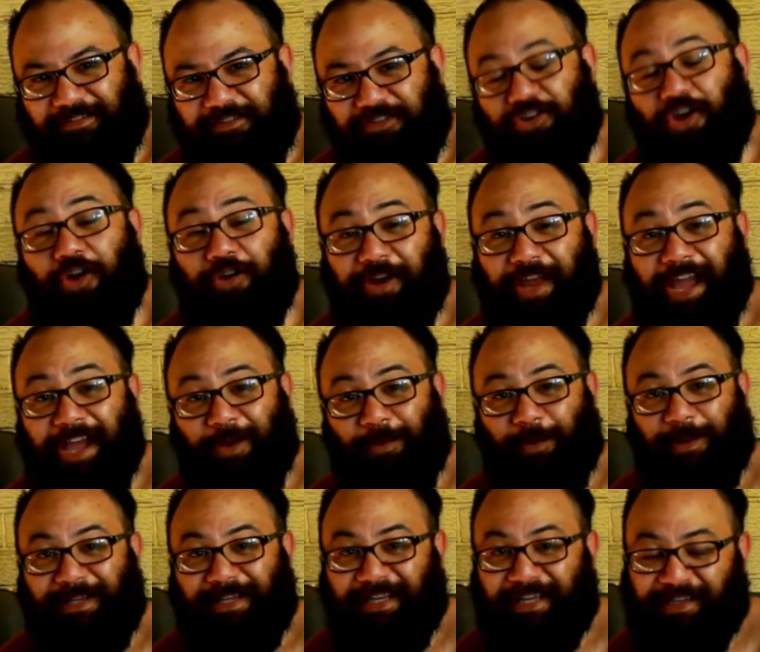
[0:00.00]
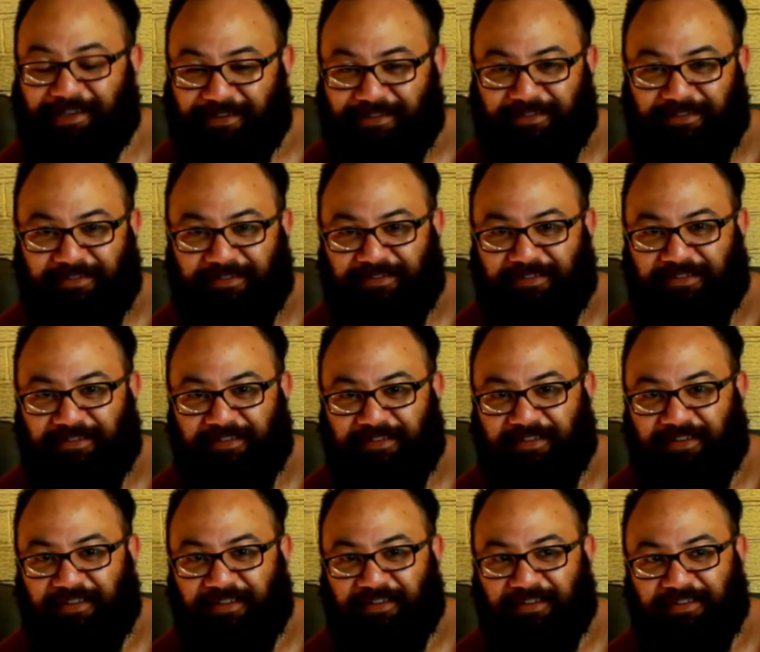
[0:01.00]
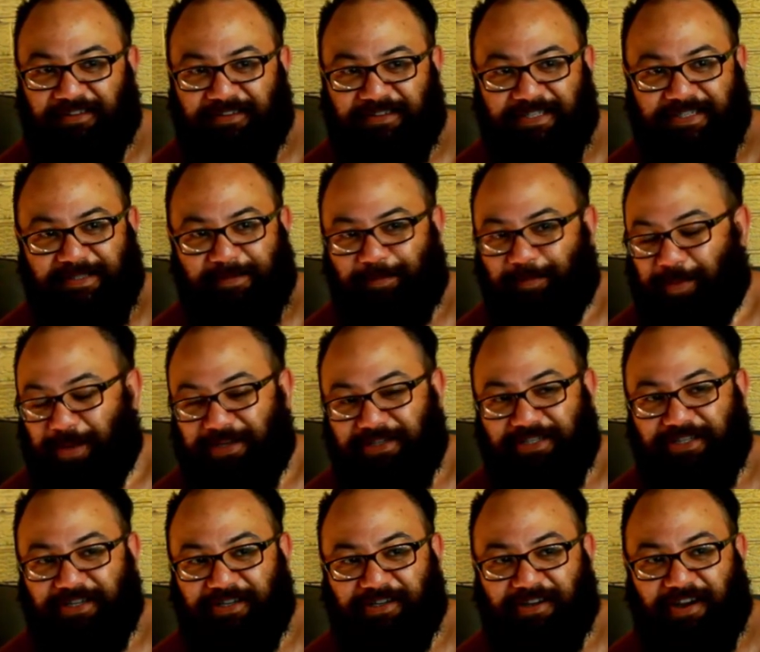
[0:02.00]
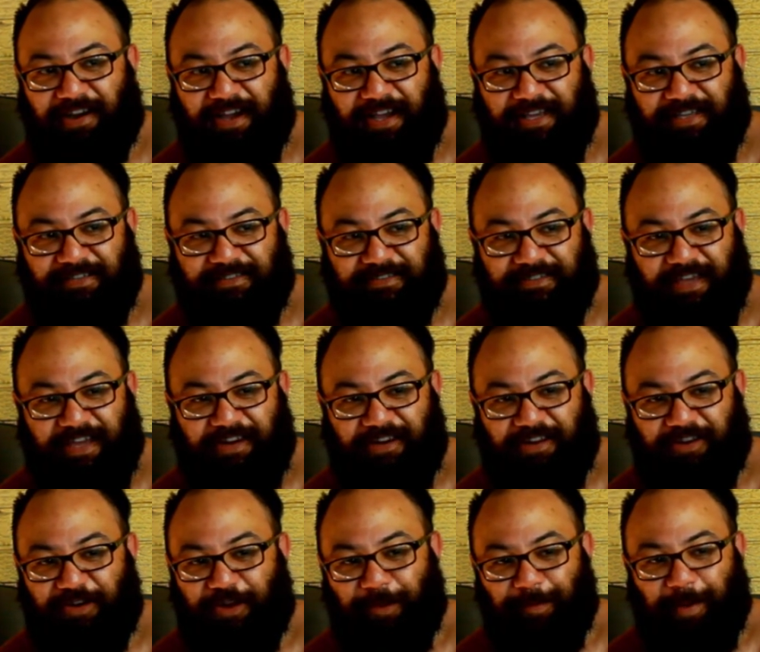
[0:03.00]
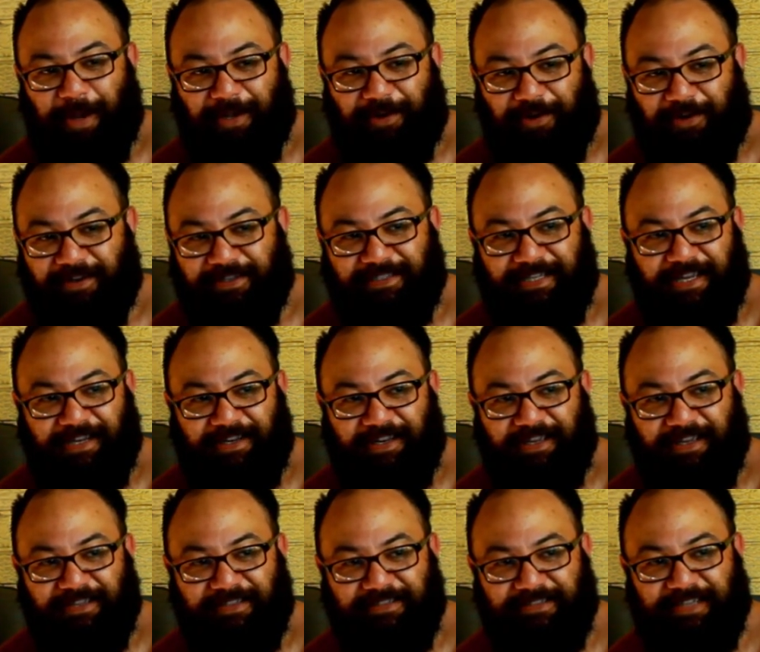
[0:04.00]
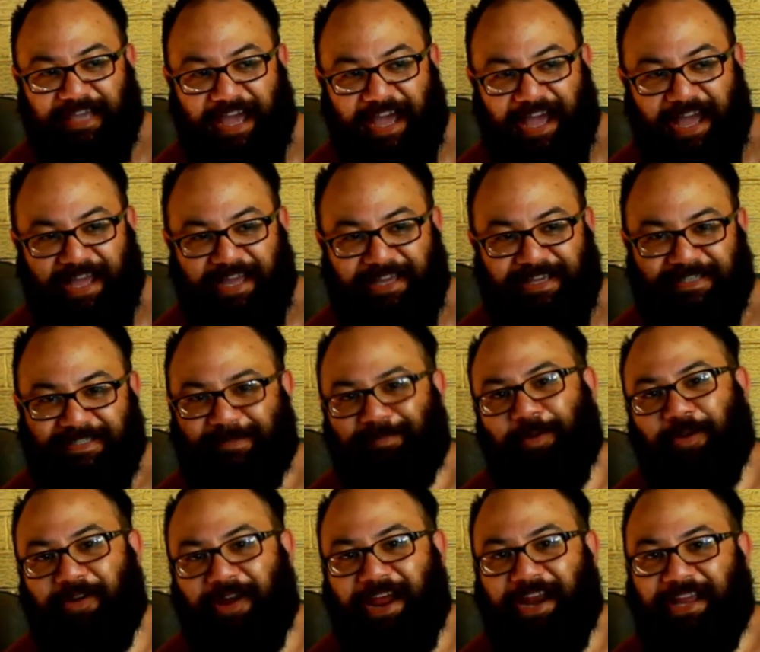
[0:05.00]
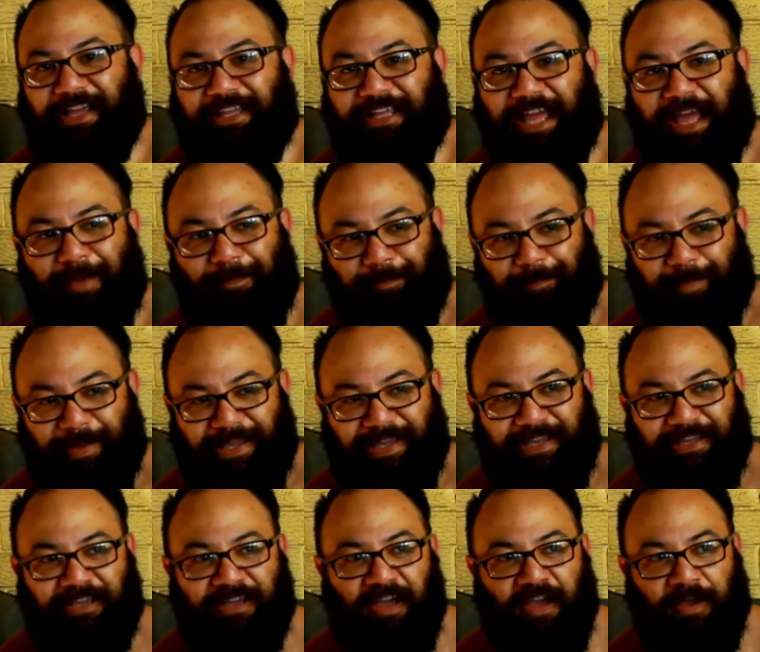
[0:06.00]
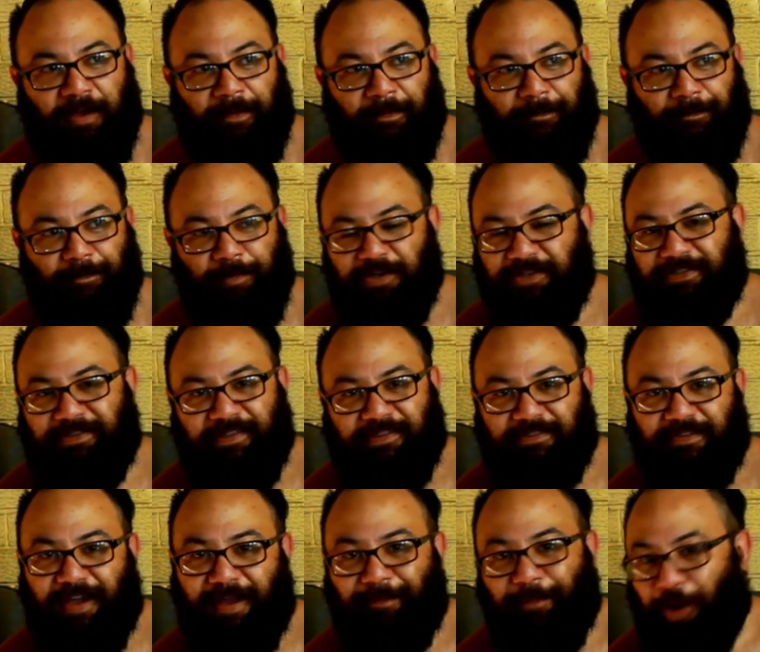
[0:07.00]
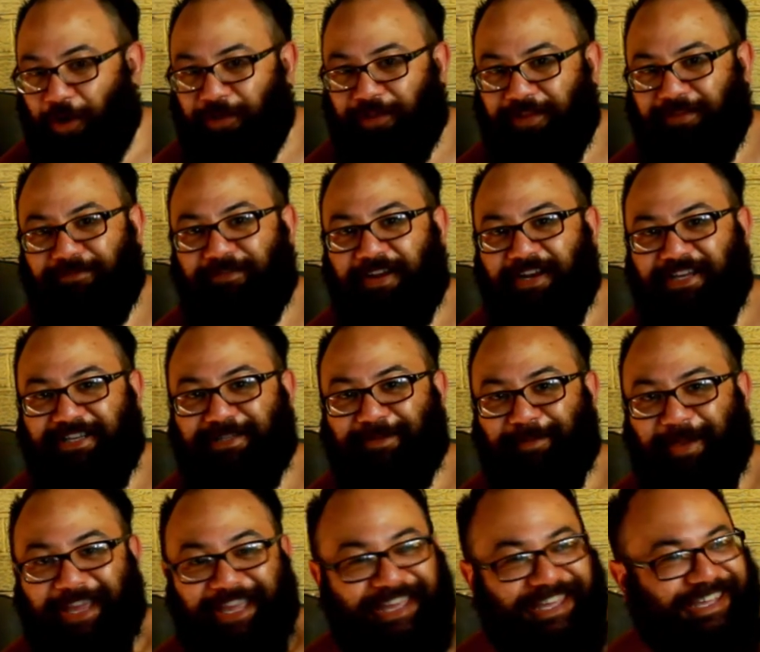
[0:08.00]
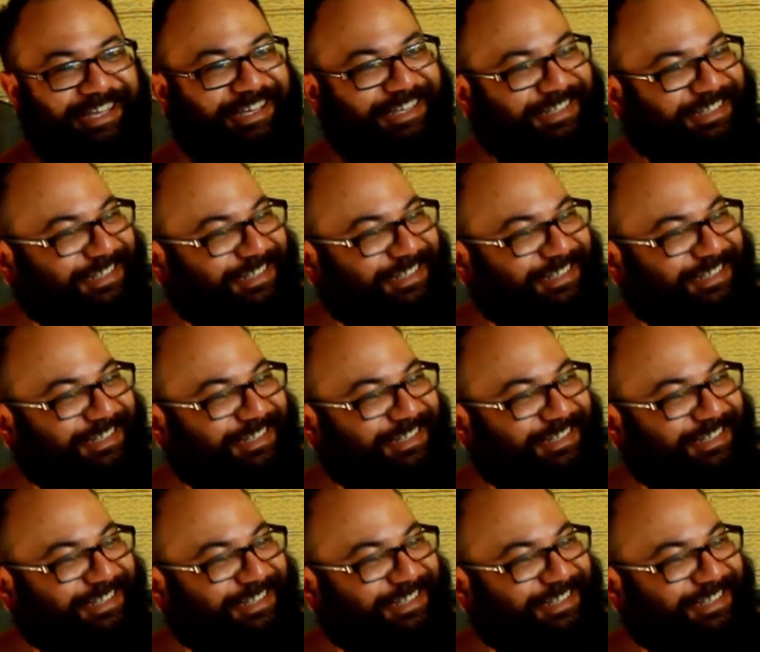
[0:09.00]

Nodak Willie. There's a bunch of you guys, and I know my content is A, sporadic, and B, most of the time only funny to me.